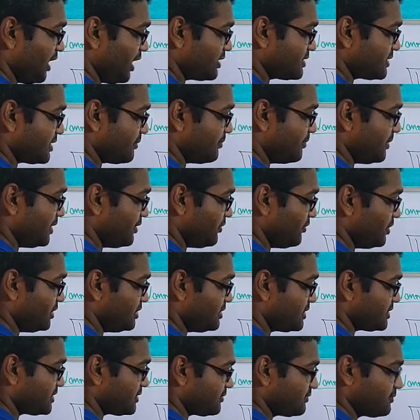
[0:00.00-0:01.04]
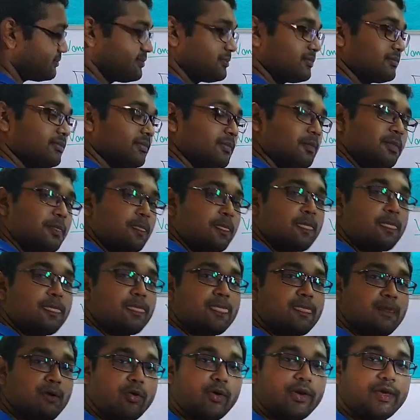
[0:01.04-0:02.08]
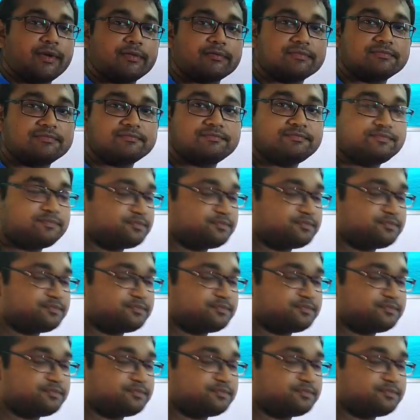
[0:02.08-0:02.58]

and some minerals. Okay.